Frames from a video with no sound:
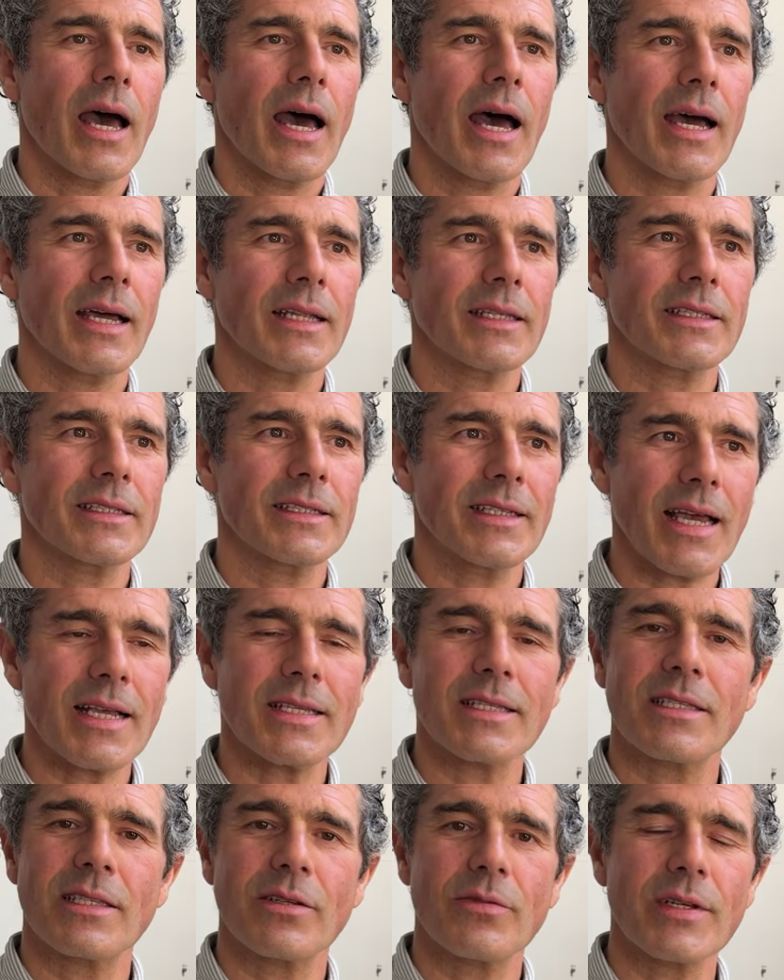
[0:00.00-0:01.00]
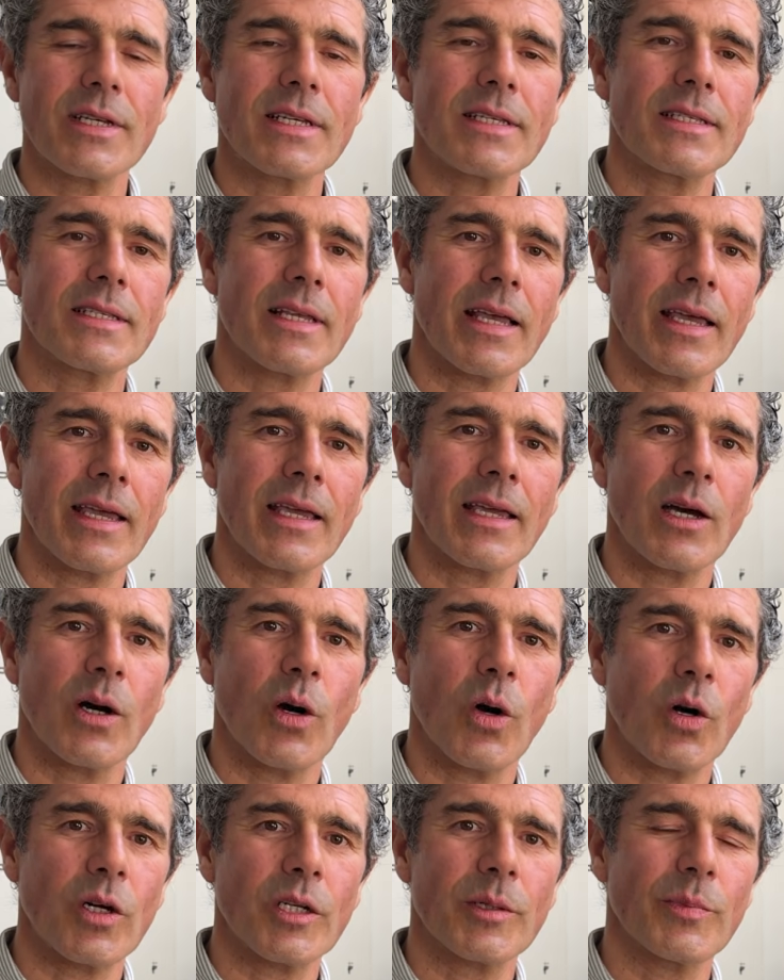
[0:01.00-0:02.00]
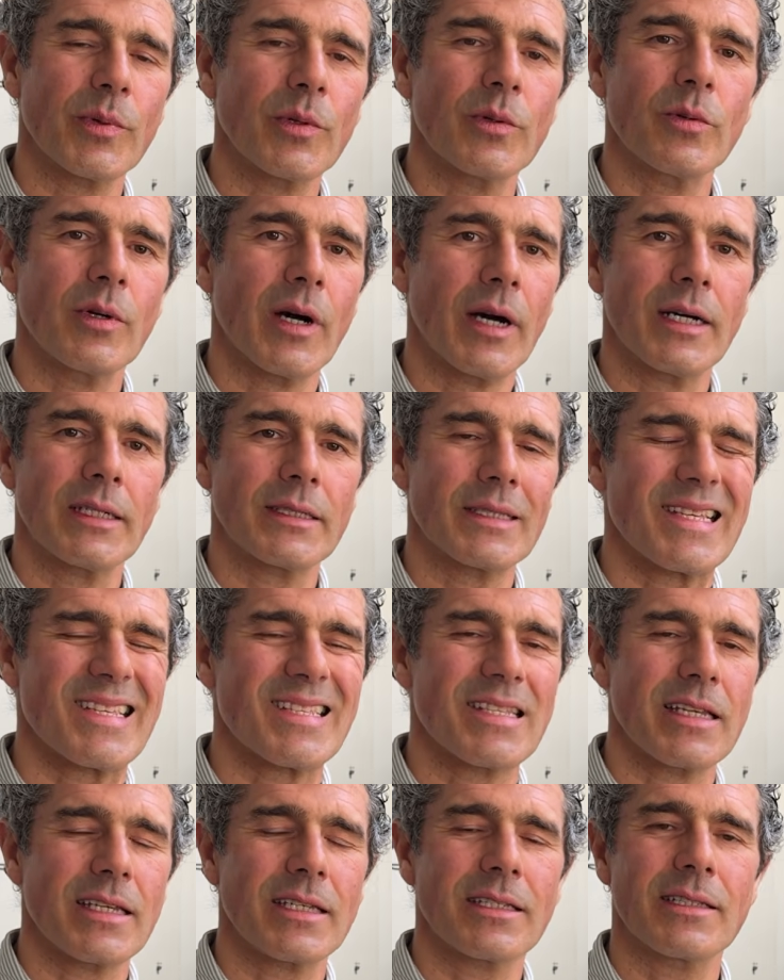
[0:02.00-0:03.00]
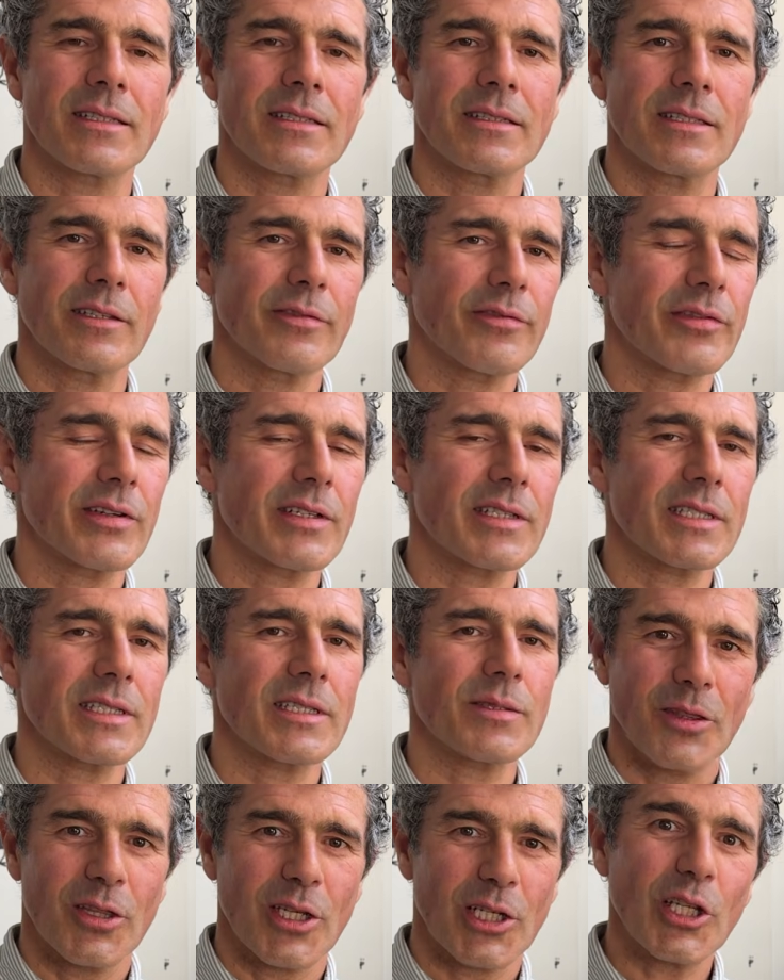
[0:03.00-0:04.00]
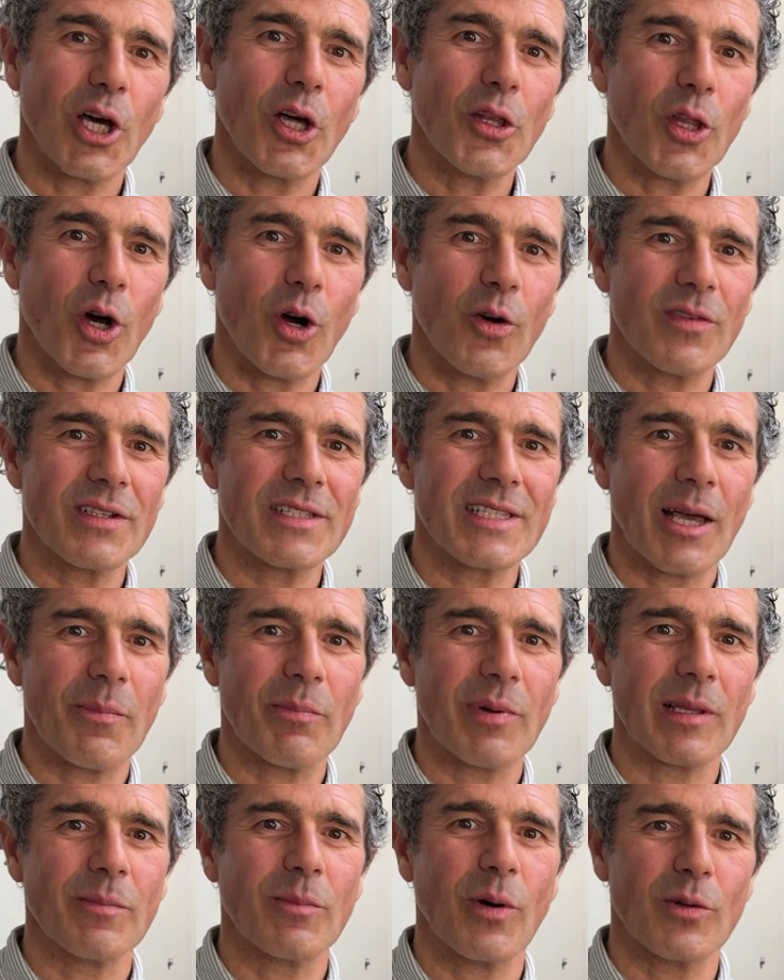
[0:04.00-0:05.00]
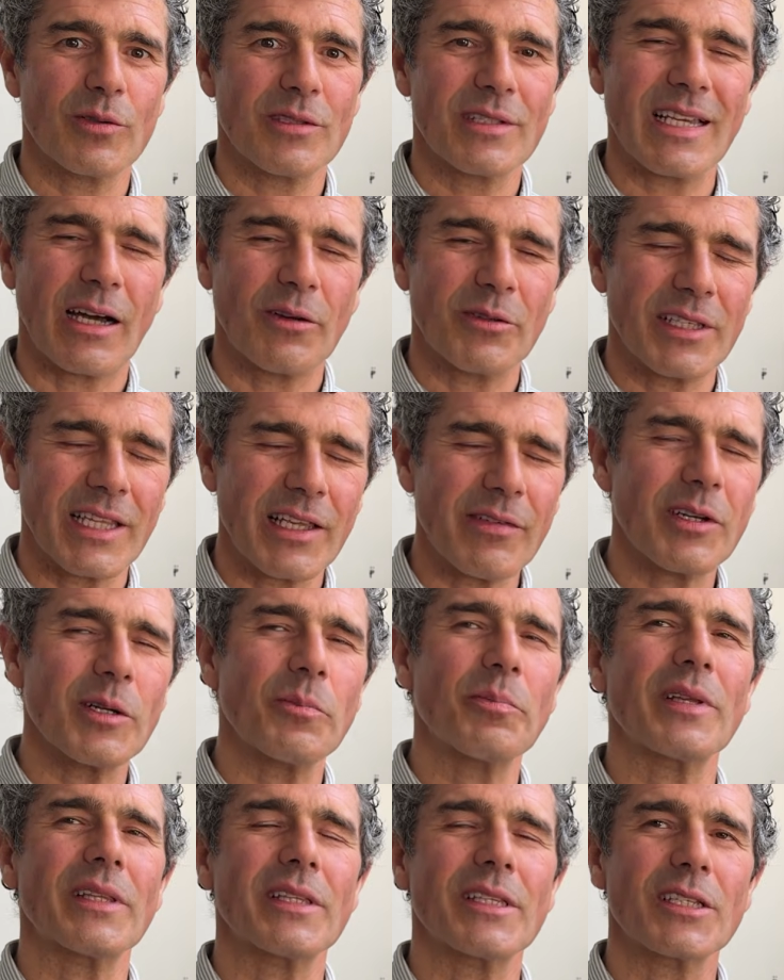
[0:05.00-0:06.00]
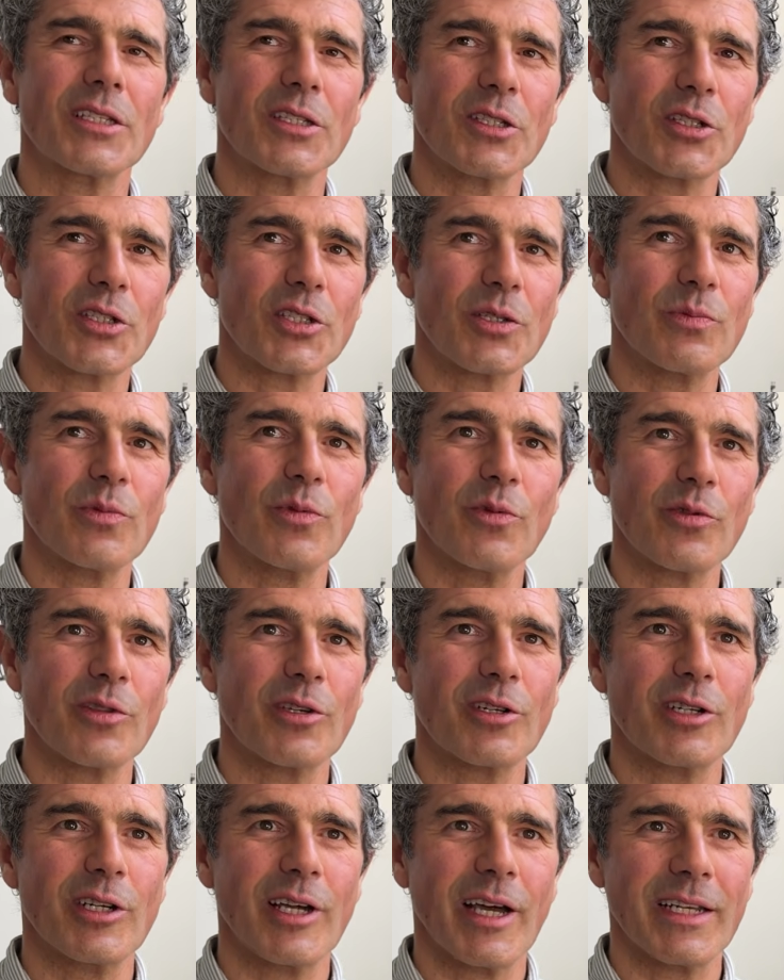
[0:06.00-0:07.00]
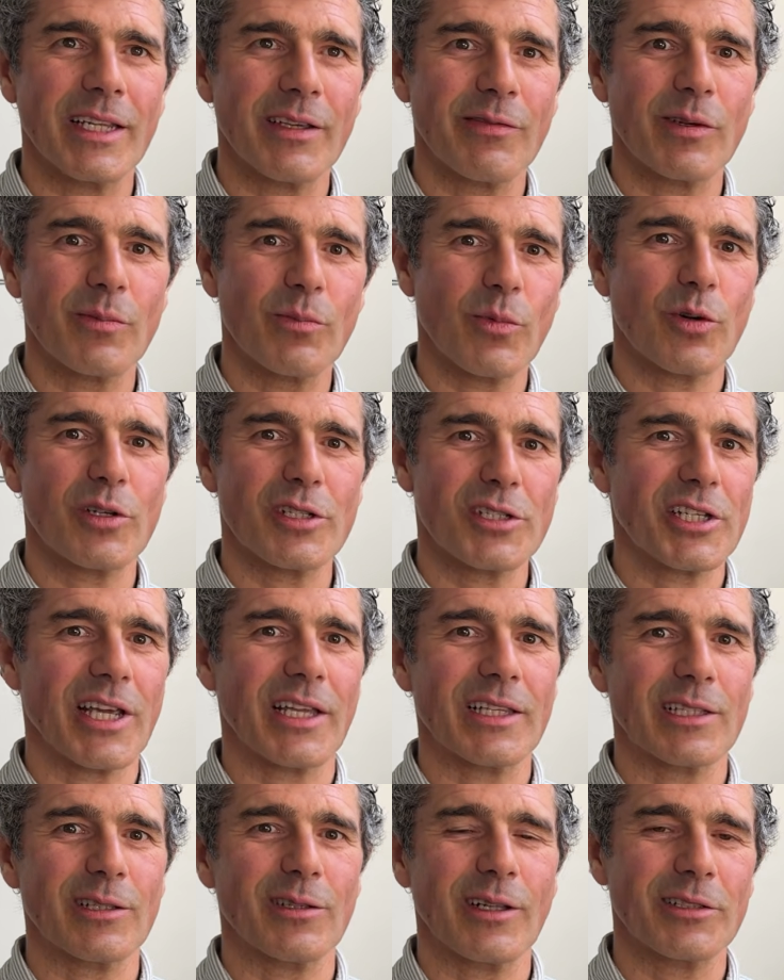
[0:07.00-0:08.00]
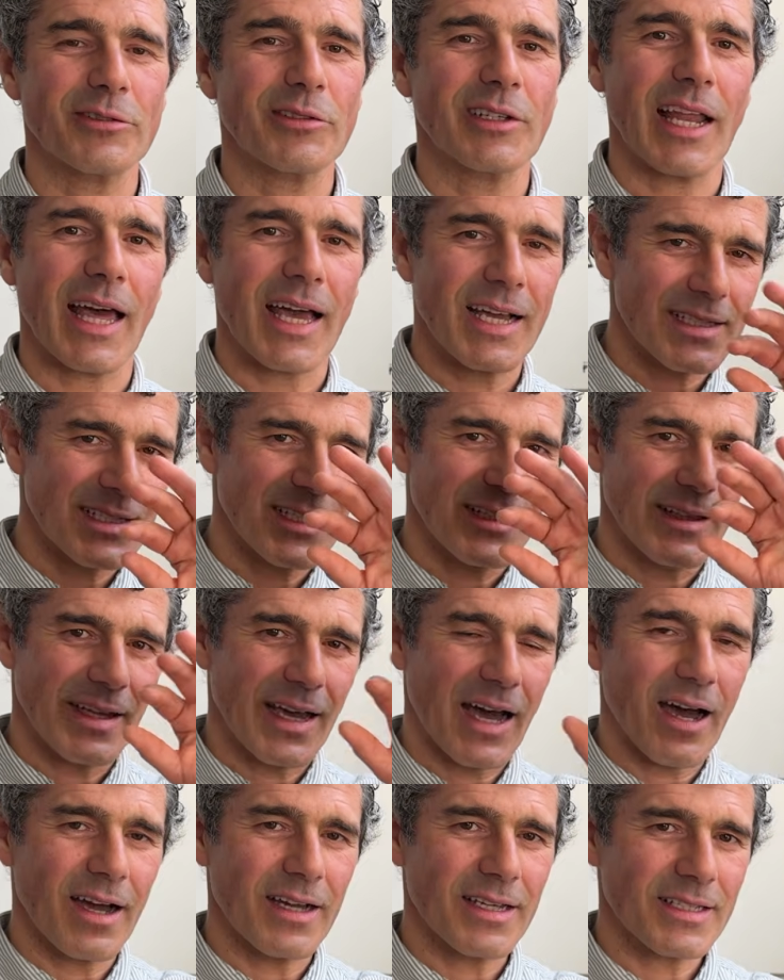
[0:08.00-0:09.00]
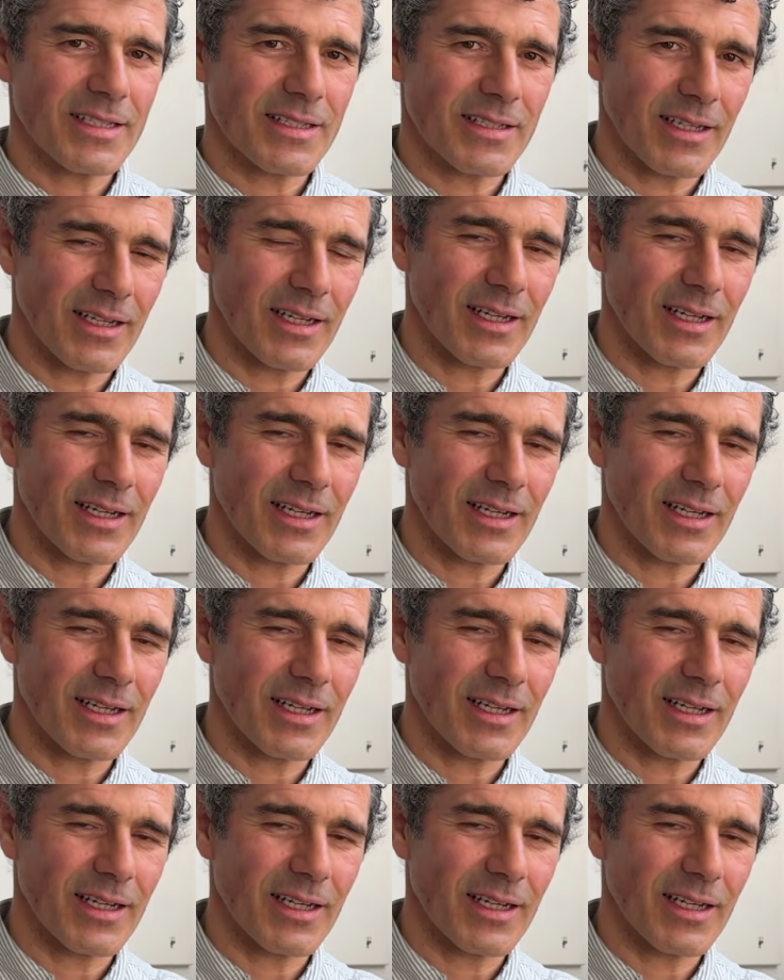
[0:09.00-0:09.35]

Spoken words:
And yes, there is a audible distinct difference. The non-oversampling mode sounded even a bit smoother and even more gentle and relaxed, and the highs